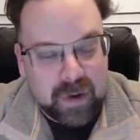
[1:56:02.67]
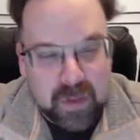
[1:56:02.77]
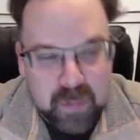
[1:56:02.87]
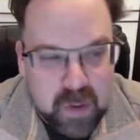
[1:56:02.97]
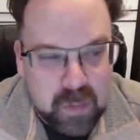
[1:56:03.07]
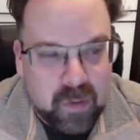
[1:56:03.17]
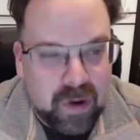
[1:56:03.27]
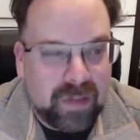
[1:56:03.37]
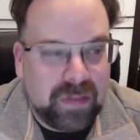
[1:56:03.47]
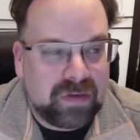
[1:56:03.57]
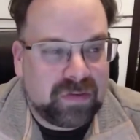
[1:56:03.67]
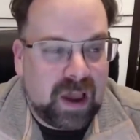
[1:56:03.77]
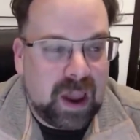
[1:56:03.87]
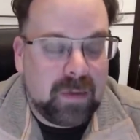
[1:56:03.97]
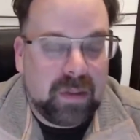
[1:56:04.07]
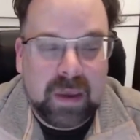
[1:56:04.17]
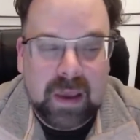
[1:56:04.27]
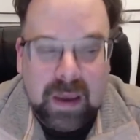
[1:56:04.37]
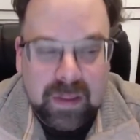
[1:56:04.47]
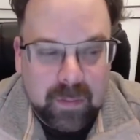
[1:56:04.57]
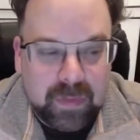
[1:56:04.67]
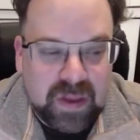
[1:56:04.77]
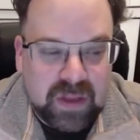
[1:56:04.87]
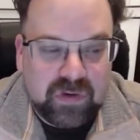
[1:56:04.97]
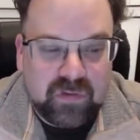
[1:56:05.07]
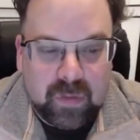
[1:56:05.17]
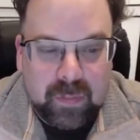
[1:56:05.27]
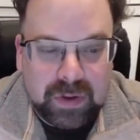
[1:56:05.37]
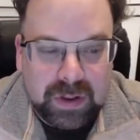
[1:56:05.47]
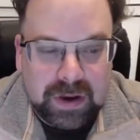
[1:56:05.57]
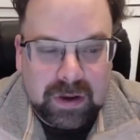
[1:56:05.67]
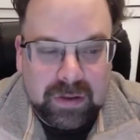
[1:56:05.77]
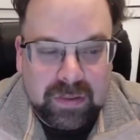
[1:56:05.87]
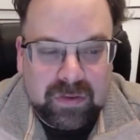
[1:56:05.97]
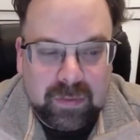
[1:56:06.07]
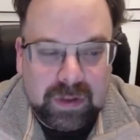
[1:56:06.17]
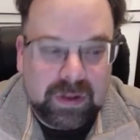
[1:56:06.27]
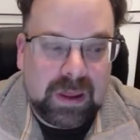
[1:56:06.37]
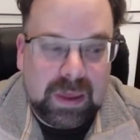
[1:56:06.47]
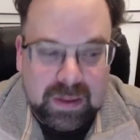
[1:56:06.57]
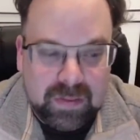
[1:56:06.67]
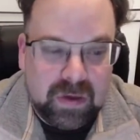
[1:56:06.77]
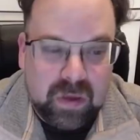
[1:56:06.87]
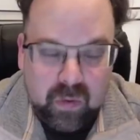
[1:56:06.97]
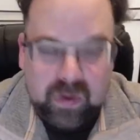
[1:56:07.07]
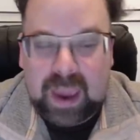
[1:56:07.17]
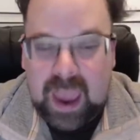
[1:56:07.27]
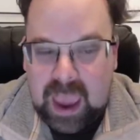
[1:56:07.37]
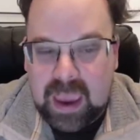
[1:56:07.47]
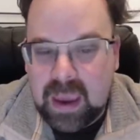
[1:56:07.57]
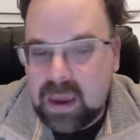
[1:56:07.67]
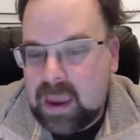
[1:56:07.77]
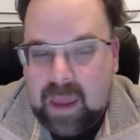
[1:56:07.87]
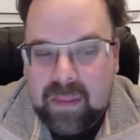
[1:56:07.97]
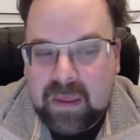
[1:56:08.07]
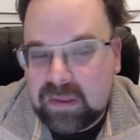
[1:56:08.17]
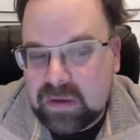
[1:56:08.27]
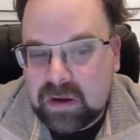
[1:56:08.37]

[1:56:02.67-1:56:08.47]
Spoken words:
the people want this time? The potential for political instability in the UK and then,